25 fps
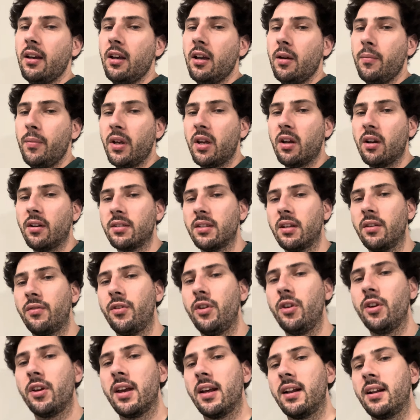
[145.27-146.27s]
Because if
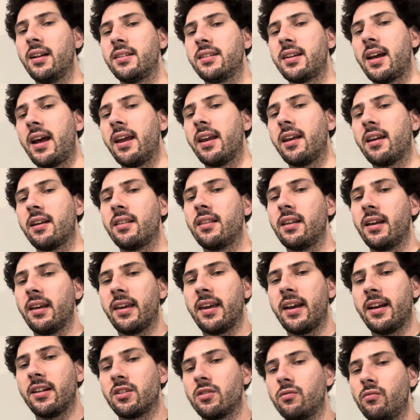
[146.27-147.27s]
you get a tank that
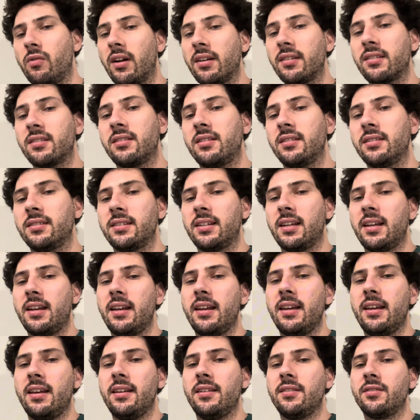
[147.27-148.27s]
gets rust
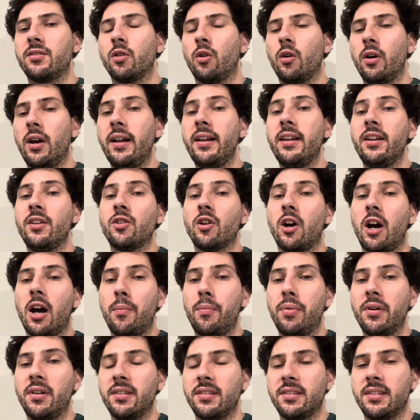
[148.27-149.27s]
disease or any type
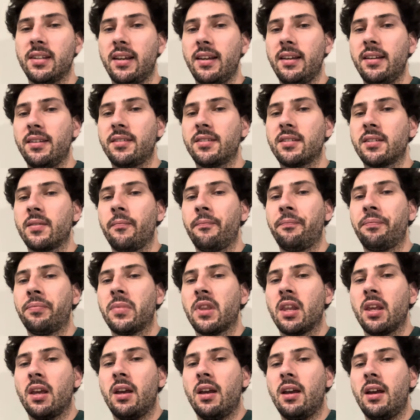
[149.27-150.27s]
of disease,
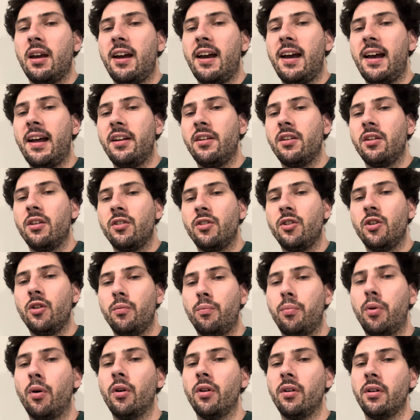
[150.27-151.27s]
and you
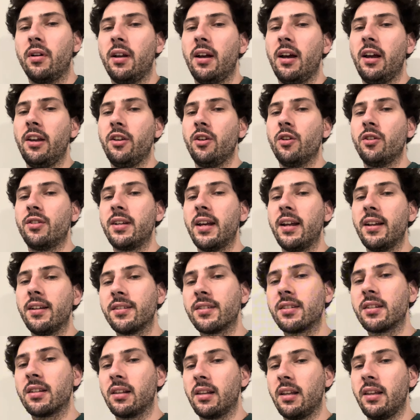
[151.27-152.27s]
put a
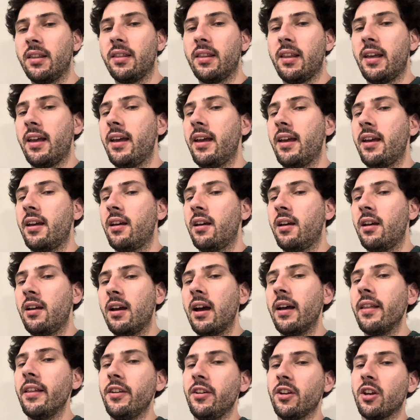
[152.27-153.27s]
utensil in there
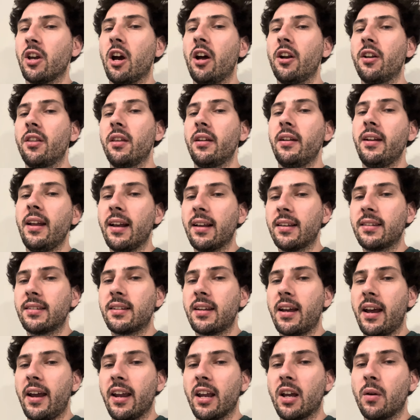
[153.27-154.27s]
and then you go to the next
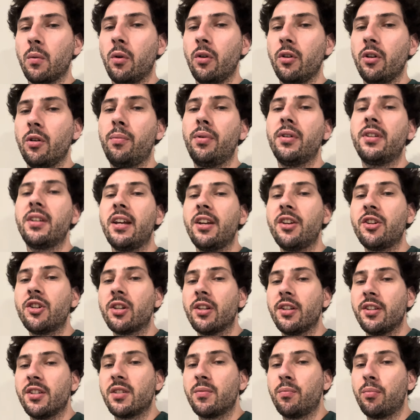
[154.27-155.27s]
tank, well, you're
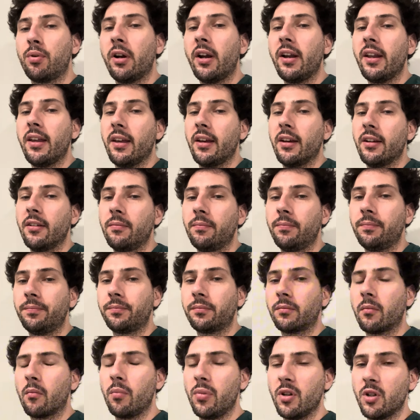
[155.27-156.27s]
potentially spreading it
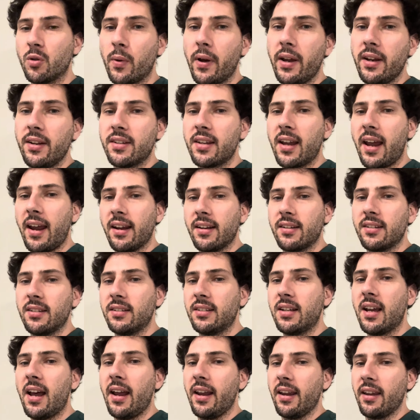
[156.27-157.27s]
between tank to
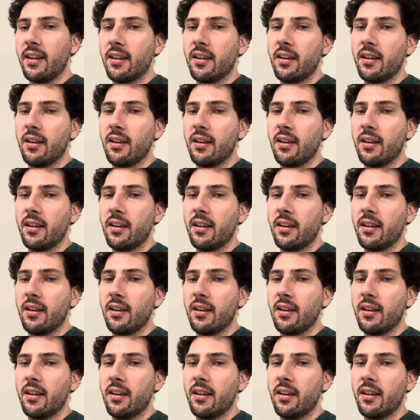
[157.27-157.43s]
tank.